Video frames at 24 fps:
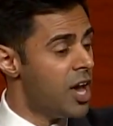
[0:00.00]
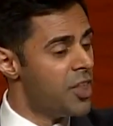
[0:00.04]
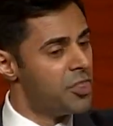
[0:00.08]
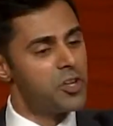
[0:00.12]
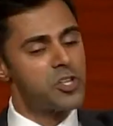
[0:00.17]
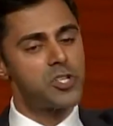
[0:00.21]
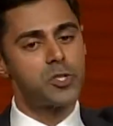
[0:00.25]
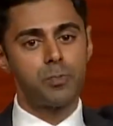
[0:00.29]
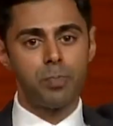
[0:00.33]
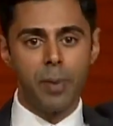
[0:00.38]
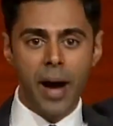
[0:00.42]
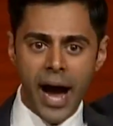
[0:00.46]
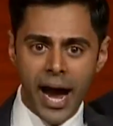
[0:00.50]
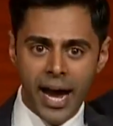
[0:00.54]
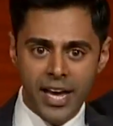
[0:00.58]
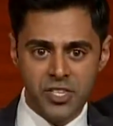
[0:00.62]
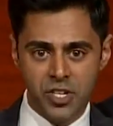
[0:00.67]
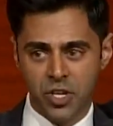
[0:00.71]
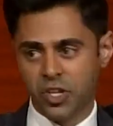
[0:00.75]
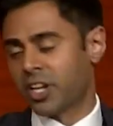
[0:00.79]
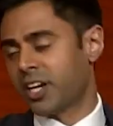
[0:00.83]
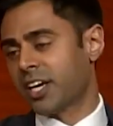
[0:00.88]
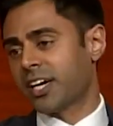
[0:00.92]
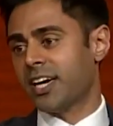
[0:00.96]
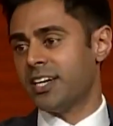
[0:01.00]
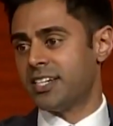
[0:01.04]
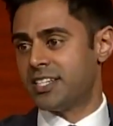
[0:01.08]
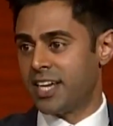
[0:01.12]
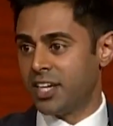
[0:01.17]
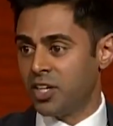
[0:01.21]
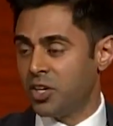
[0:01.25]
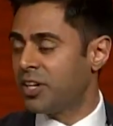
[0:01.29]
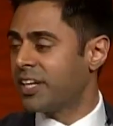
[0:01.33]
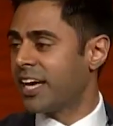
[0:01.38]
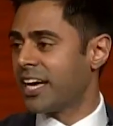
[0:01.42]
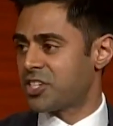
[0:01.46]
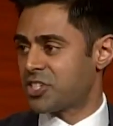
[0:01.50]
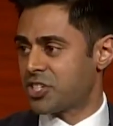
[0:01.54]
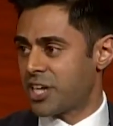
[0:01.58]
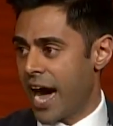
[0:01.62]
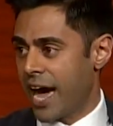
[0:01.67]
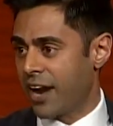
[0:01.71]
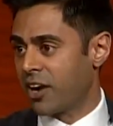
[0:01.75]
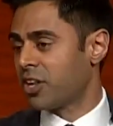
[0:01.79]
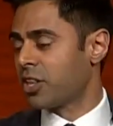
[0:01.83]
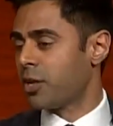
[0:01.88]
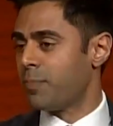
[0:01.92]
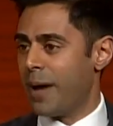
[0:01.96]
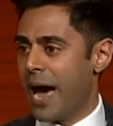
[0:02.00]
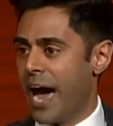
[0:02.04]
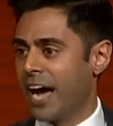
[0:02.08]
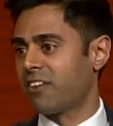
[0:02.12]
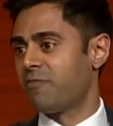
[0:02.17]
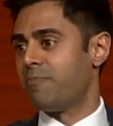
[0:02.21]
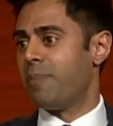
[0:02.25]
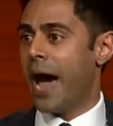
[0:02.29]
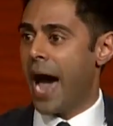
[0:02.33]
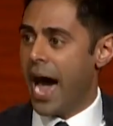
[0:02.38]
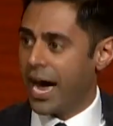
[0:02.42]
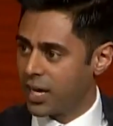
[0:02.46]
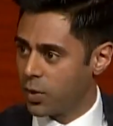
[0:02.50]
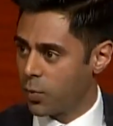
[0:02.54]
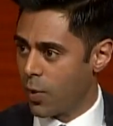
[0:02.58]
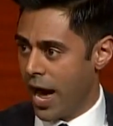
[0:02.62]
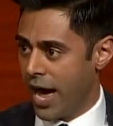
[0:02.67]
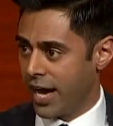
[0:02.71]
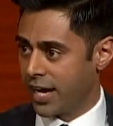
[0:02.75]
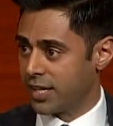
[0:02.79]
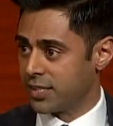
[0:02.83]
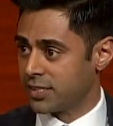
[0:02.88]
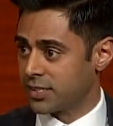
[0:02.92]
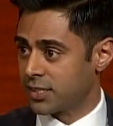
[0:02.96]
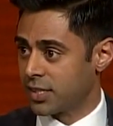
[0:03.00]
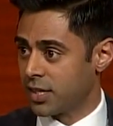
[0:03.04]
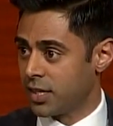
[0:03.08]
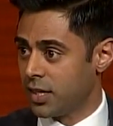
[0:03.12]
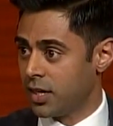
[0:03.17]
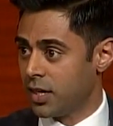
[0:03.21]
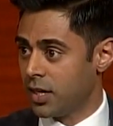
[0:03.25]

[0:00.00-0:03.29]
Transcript: their spines are going to continue to get shattered in the back of paddy wagons